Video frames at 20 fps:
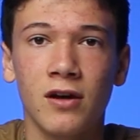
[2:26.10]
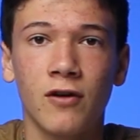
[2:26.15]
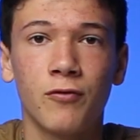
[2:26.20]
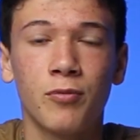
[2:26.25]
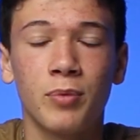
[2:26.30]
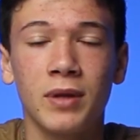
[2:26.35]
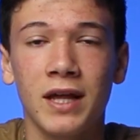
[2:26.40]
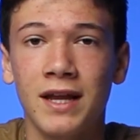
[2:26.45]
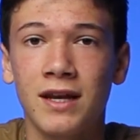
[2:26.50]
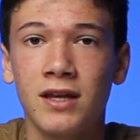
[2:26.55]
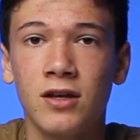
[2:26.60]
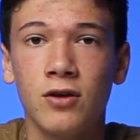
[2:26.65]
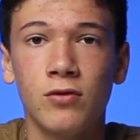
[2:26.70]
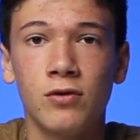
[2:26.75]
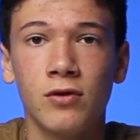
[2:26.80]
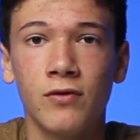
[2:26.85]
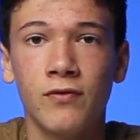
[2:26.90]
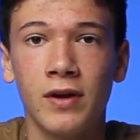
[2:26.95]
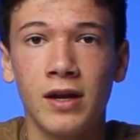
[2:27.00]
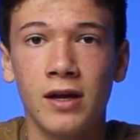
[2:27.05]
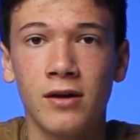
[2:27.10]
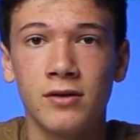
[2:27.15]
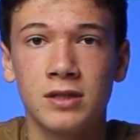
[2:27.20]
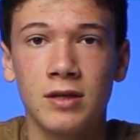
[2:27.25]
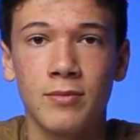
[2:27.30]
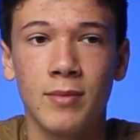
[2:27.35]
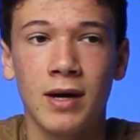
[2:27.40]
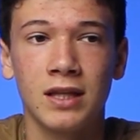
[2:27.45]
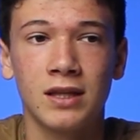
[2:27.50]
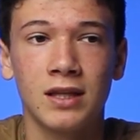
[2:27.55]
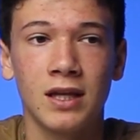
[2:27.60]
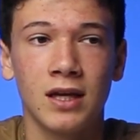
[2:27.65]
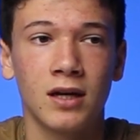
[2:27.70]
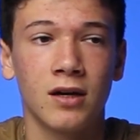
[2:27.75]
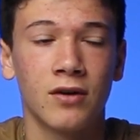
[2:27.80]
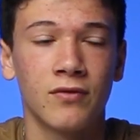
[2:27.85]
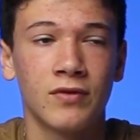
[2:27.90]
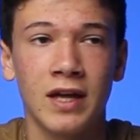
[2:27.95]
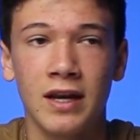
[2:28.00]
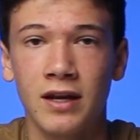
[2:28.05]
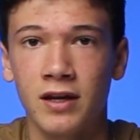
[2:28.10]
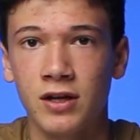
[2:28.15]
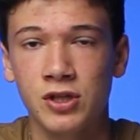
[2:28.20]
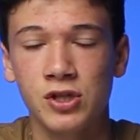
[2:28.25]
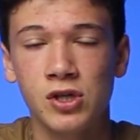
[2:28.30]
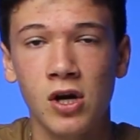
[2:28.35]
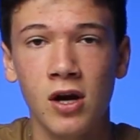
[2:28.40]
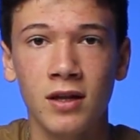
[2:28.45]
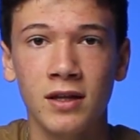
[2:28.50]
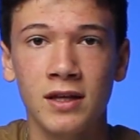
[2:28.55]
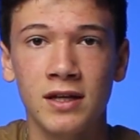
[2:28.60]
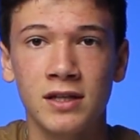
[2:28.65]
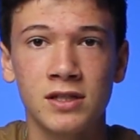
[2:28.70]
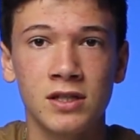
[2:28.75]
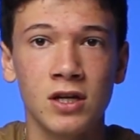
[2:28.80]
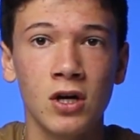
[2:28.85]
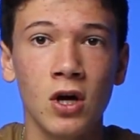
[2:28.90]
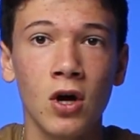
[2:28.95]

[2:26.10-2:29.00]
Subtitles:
of planning YouTube videos, they might think of getting a shot list